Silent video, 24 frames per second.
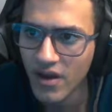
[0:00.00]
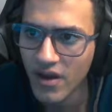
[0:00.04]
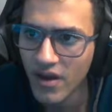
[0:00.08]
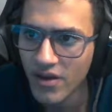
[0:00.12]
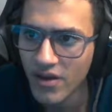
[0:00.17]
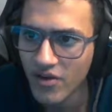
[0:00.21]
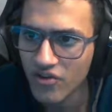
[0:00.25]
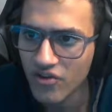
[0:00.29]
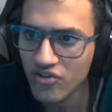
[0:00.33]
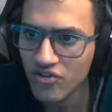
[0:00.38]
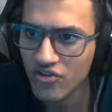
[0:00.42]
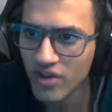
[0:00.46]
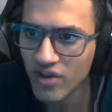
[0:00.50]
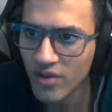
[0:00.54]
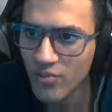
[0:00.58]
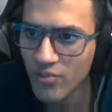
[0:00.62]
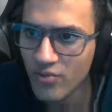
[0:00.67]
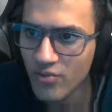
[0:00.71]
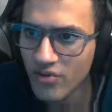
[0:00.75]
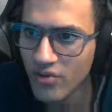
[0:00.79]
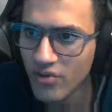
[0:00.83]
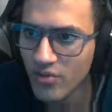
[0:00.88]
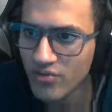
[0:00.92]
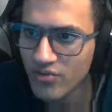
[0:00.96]
In our shape,
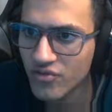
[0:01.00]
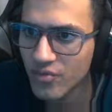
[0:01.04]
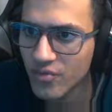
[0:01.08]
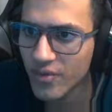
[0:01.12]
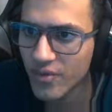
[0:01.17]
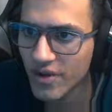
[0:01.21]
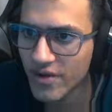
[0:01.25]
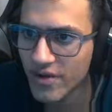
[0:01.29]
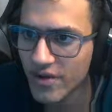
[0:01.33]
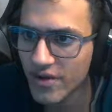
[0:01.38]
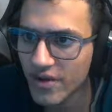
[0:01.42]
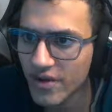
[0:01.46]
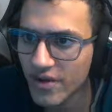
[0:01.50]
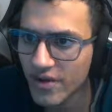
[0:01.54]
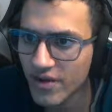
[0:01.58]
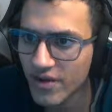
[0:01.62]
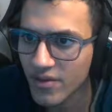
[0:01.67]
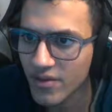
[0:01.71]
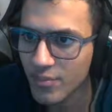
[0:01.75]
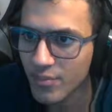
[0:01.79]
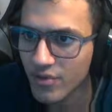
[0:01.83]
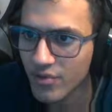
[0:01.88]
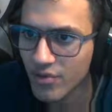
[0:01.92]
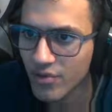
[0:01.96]
we're going to make
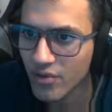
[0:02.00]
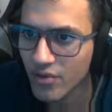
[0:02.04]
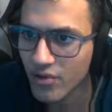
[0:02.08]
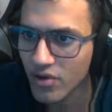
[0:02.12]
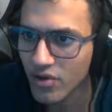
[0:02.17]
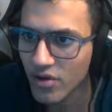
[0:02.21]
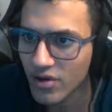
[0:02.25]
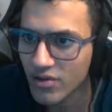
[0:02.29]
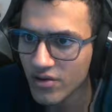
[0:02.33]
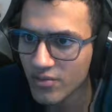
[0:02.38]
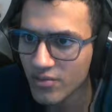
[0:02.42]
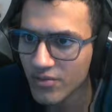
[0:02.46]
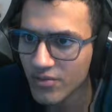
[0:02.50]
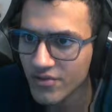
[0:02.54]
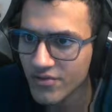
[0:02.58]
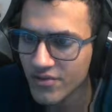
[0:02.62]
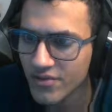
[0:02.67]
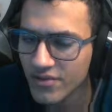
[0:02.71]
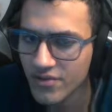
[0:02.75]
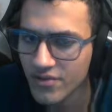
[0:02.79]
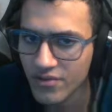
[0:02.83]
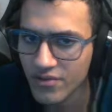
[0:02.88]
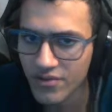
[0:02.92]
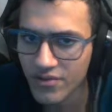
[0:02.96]
a block. Where is
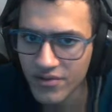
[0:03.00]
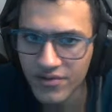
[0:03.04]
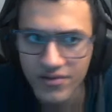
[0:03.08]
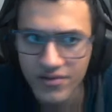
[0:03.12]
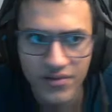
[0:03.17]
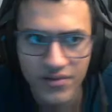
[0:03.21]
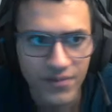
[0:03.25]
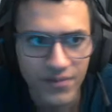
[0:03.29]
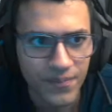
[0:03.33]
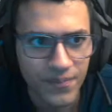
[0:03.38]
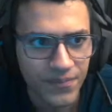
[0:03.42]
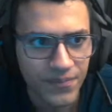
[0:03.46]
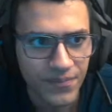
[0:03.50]
it? There it is.